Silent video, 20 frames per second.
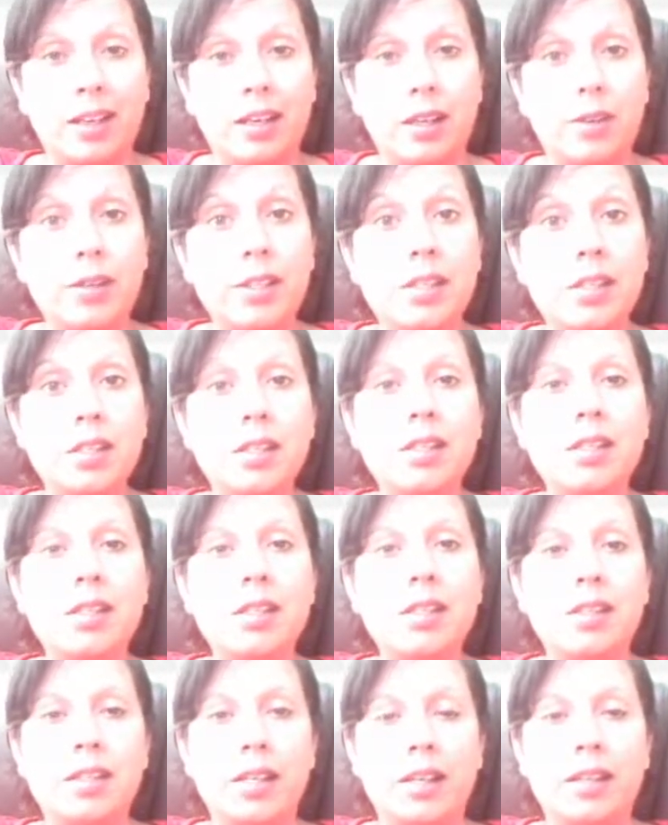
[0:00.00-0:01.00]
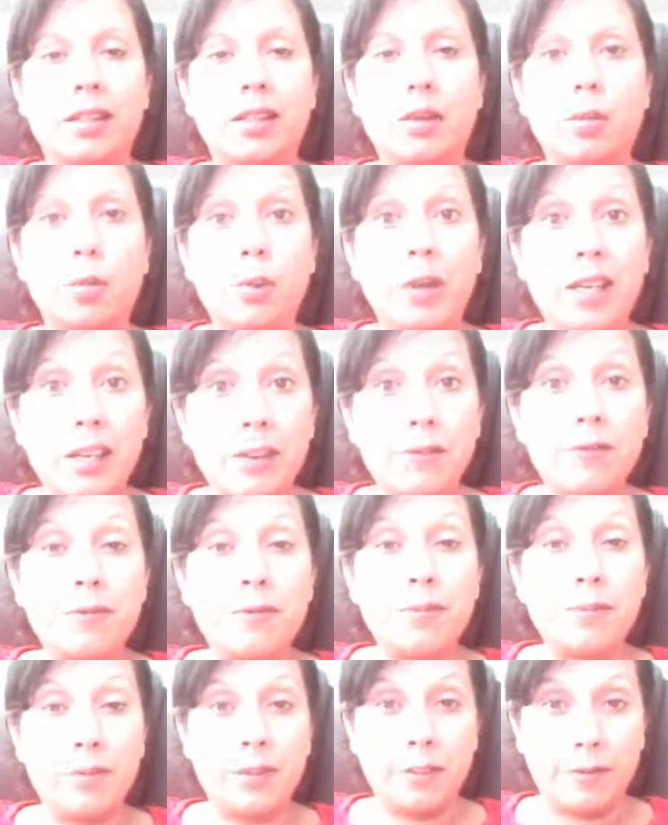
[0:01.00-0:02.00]
Now, this is a site that we've
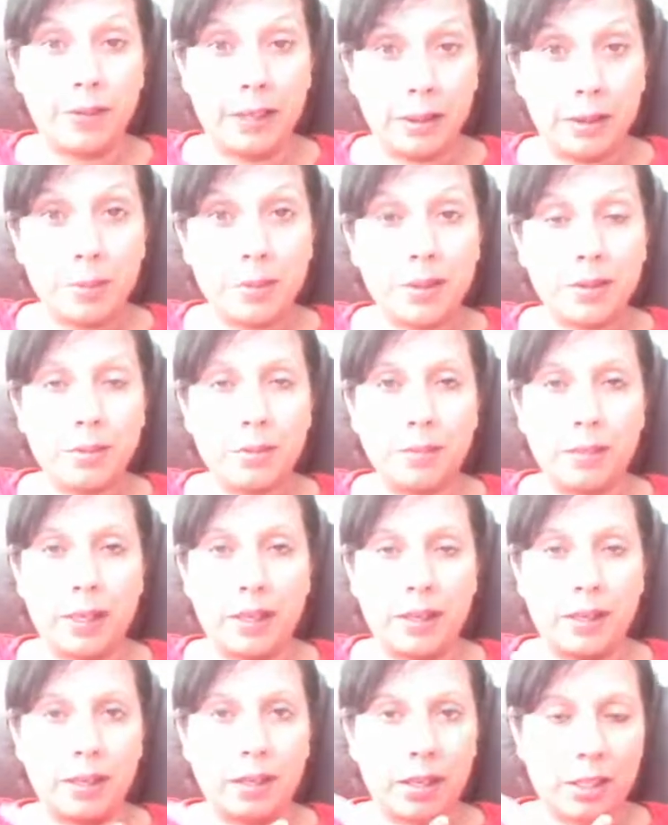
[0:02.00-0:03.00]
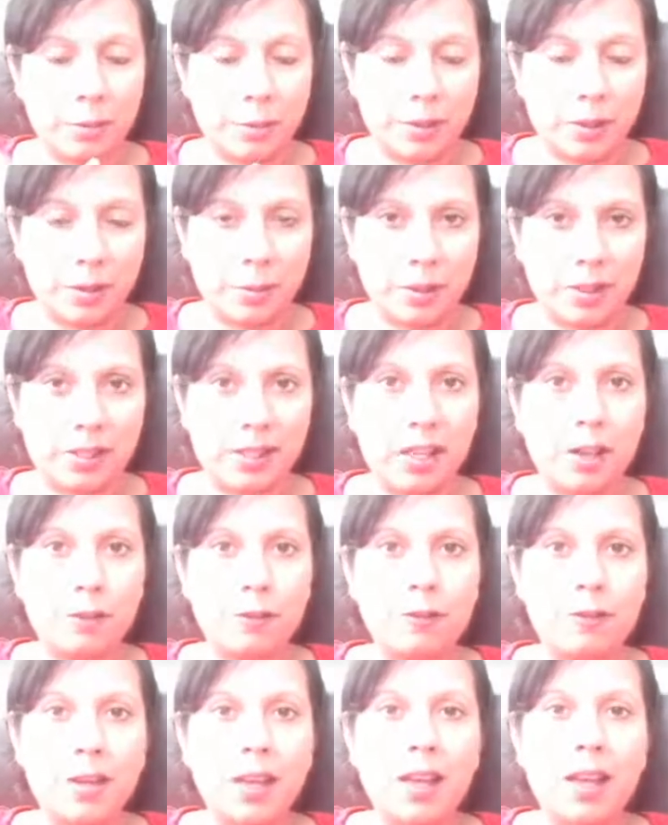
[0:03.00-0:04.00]
developed, my husband and
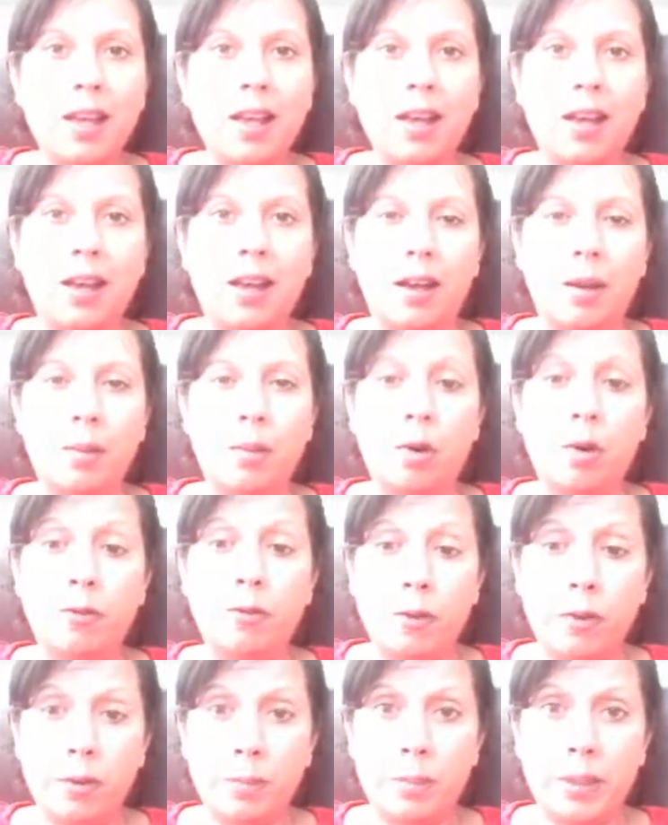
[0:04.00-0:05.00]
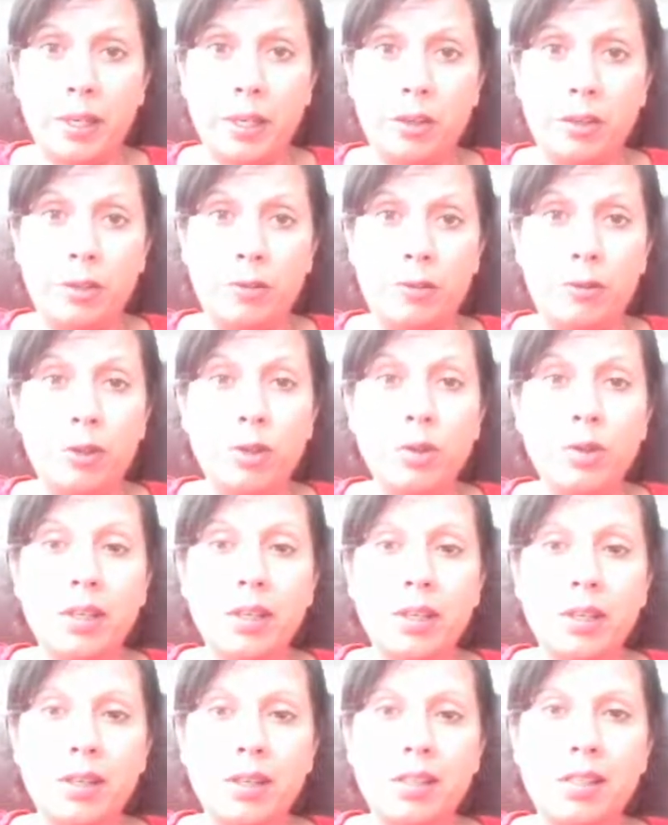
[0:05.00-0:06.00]
myself, over a period of 2
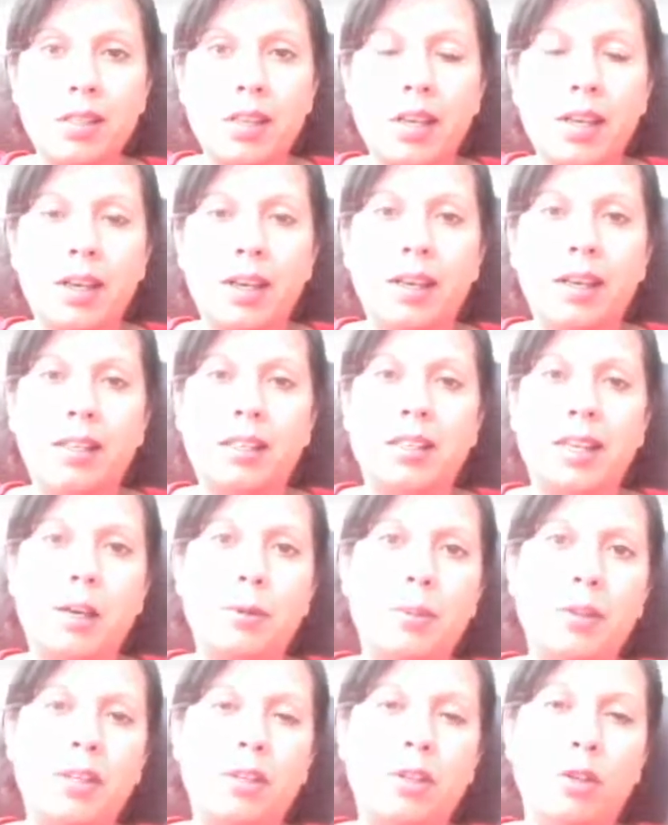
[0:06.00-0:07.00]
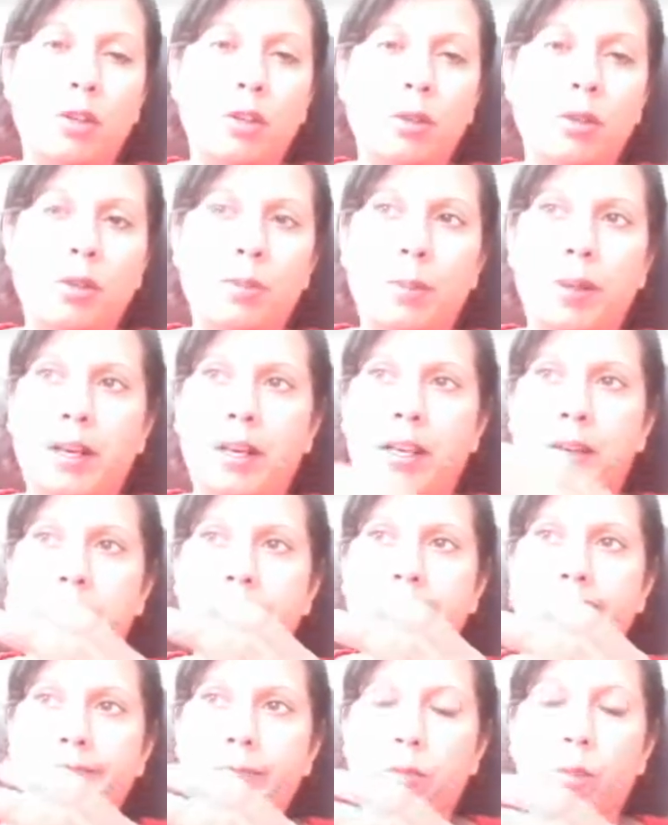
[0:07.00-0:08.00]
years. It's now being used by
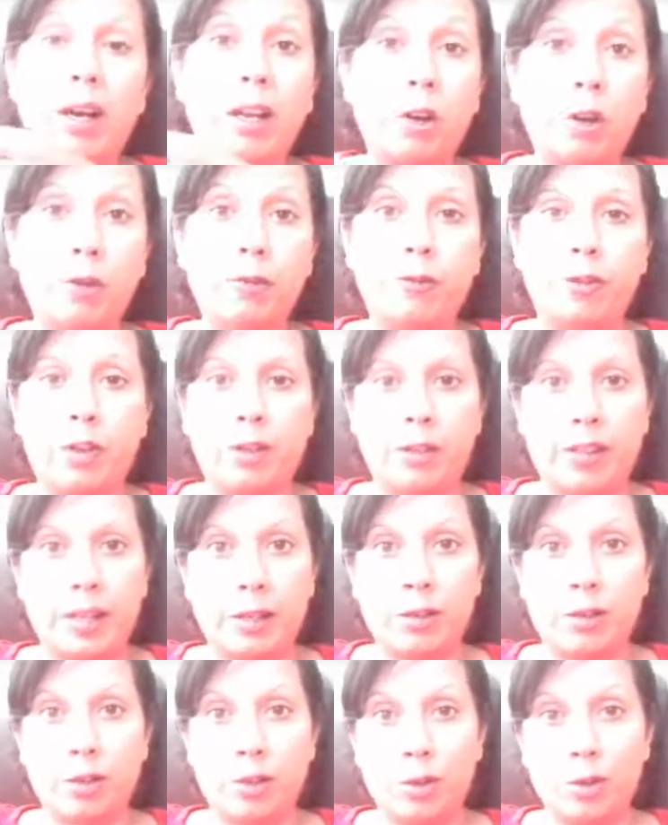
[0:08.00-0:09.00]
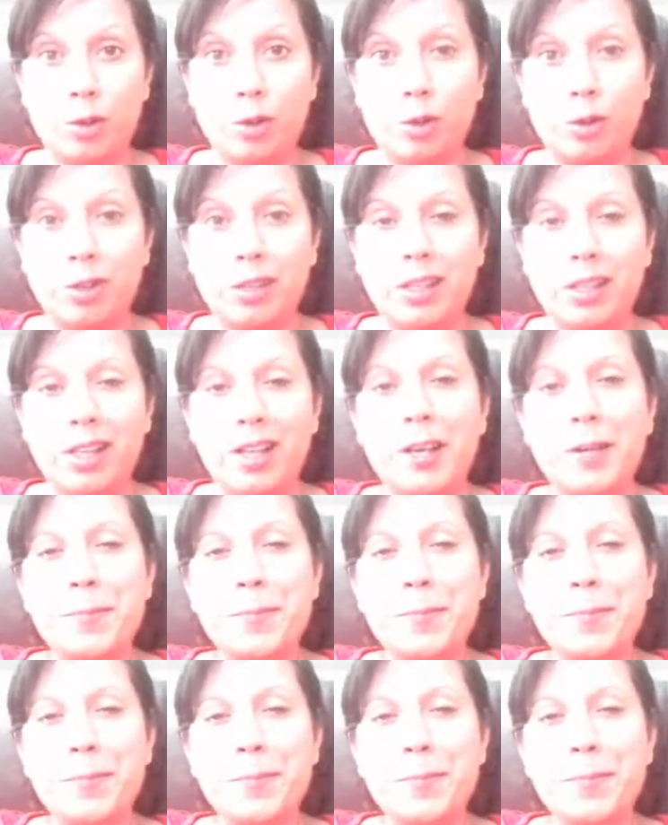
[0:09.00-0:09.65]
well over 1,000 schools.